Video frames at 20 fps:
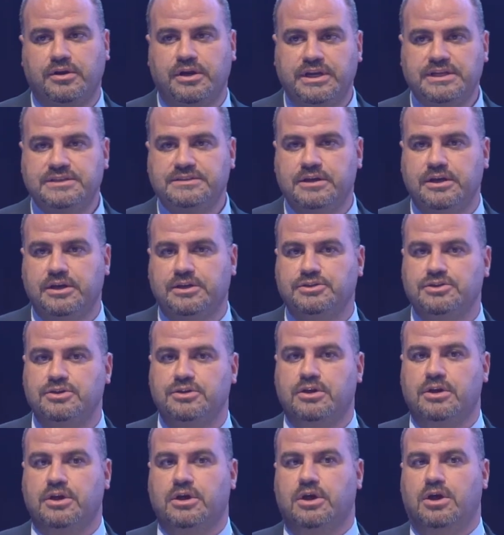research
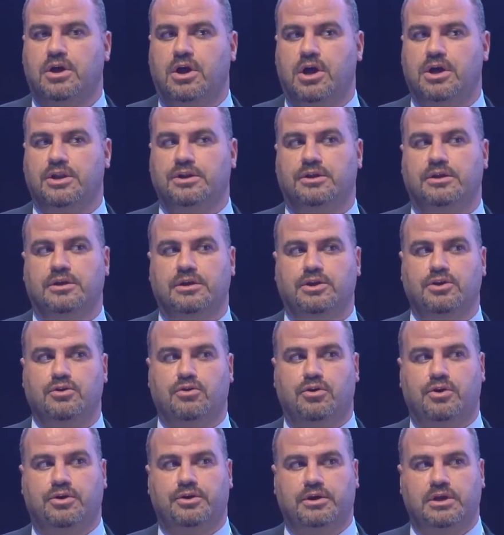on
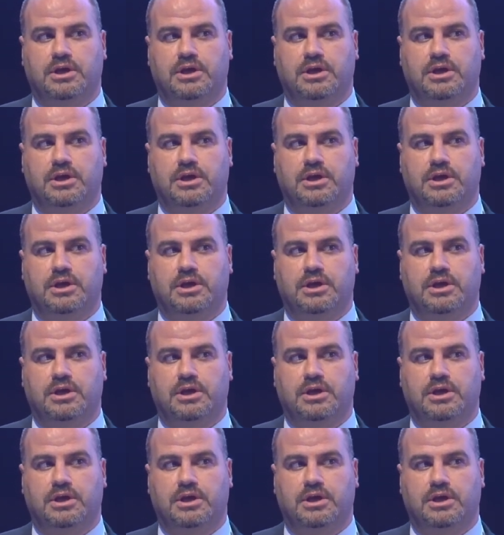your